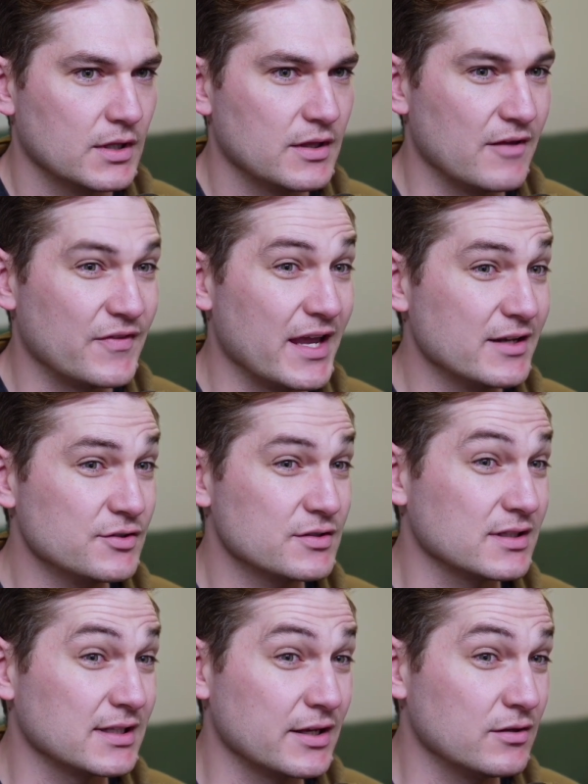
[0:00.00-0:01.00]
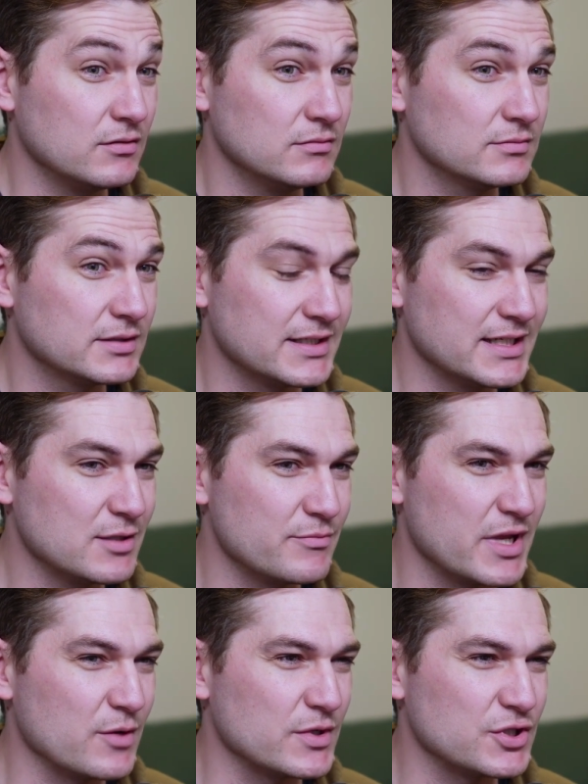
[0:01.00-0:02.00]
If the answer is little, that doesn't
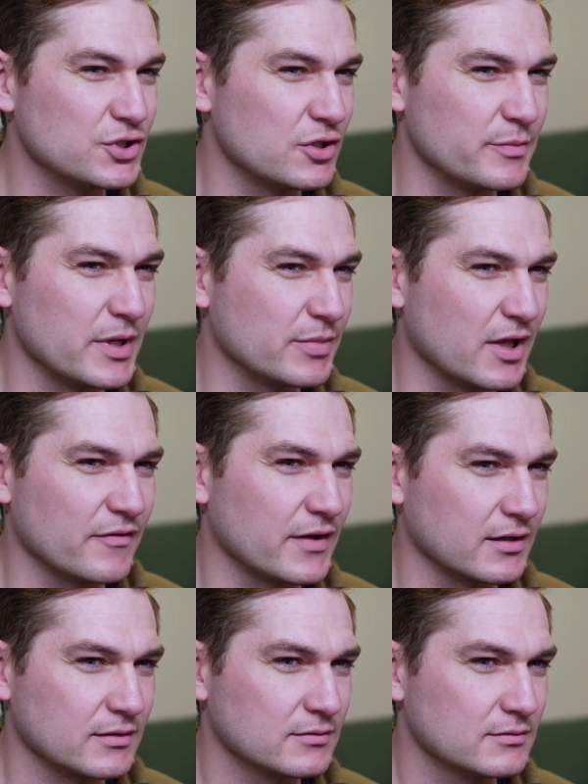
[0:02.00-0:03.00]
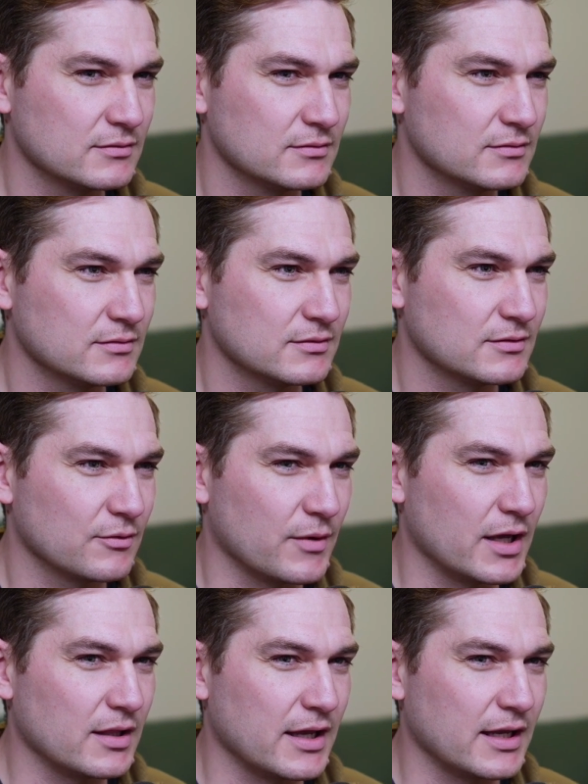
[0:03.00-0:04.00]
mean we shouldn't be bluffing,
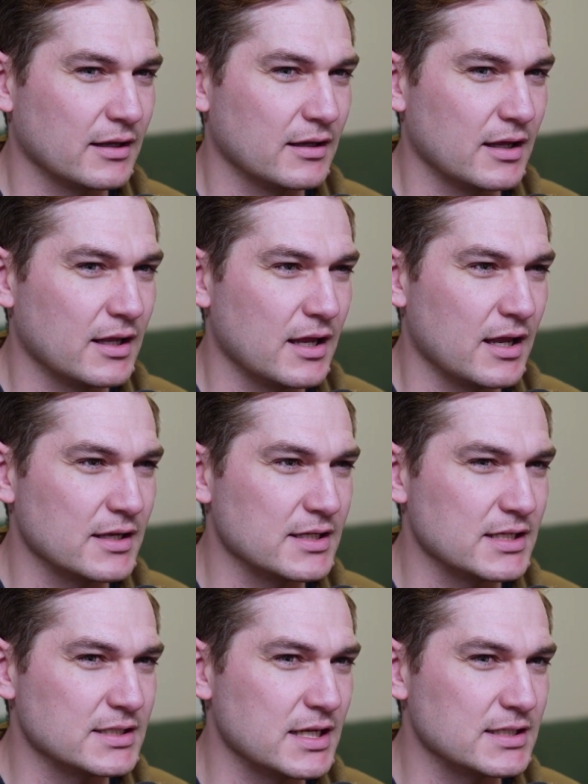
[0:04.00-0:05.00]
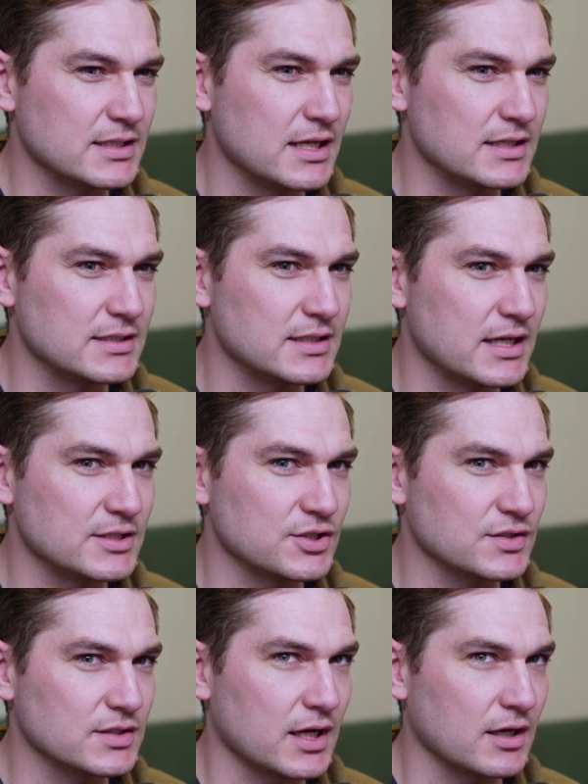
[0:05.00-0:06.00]
right? Like it's
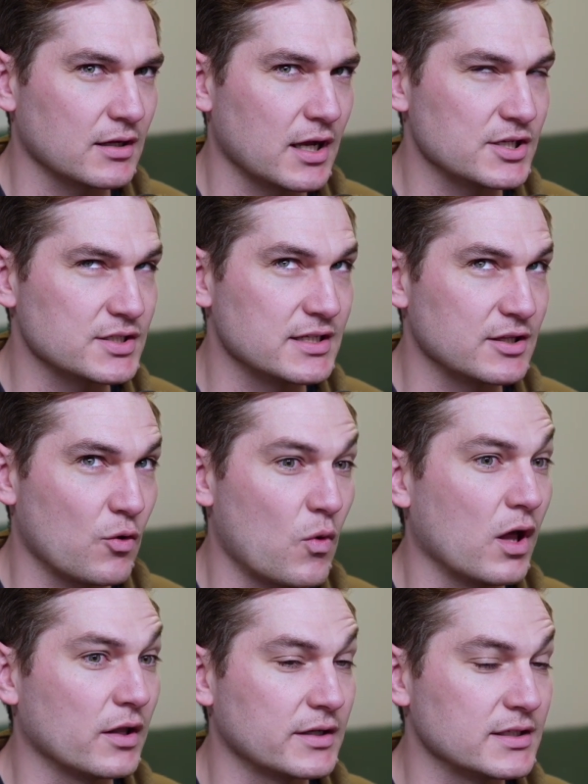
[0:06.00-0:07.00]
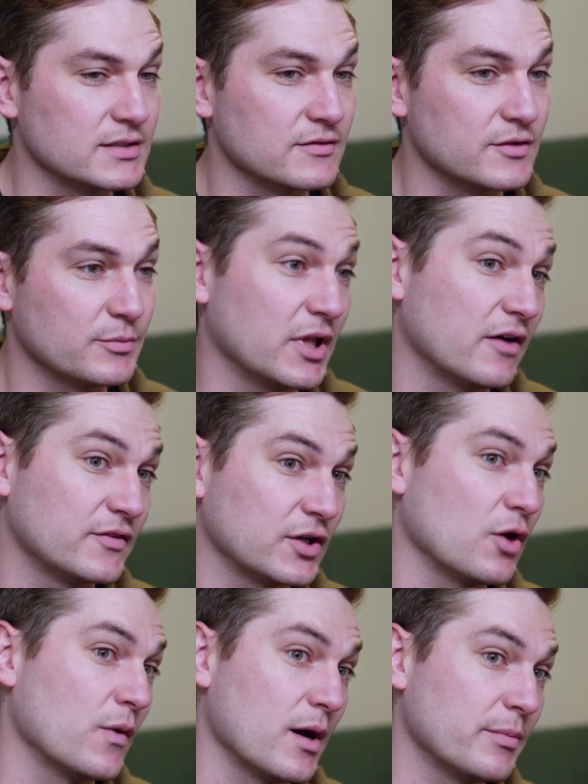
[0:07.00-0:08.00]
just like, I just need the qualities of the bluff to
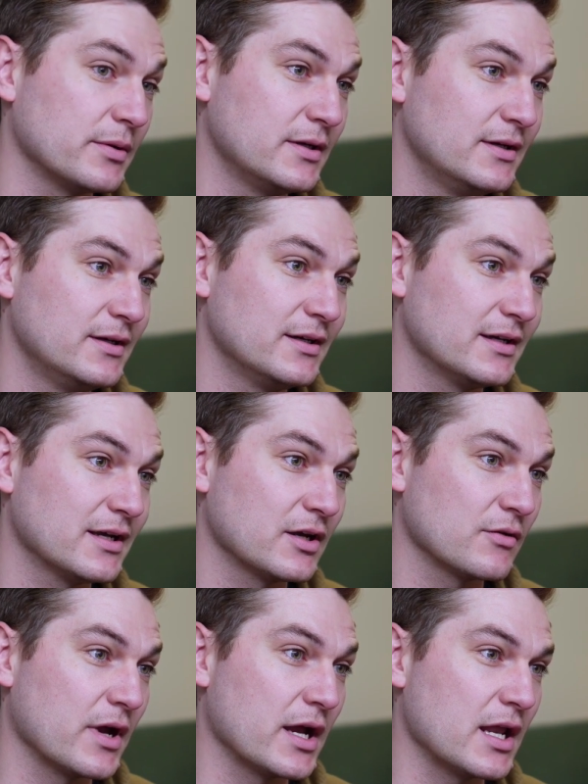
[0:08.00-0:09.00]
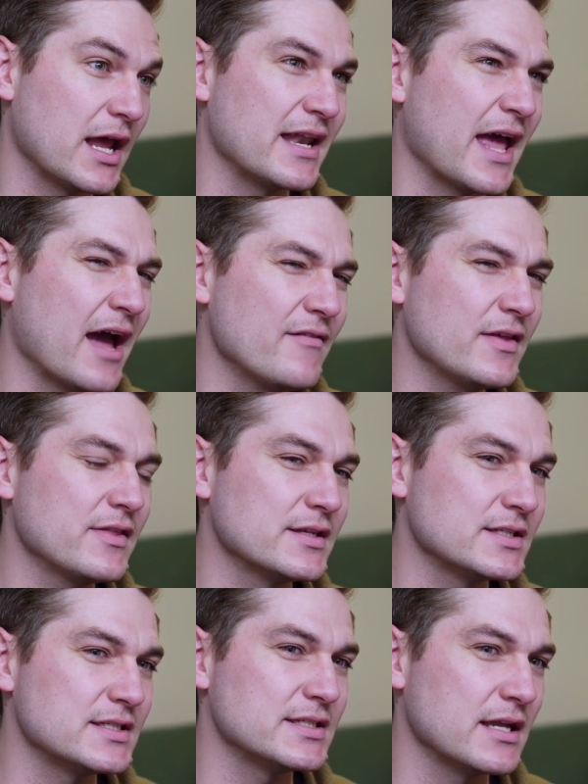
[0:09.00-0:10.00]
go up, right? And having
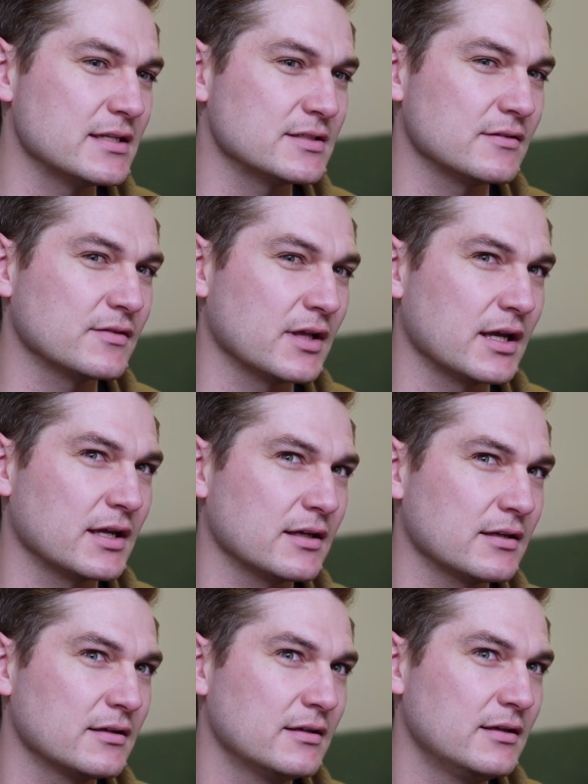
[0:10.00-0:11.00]
this sense of like,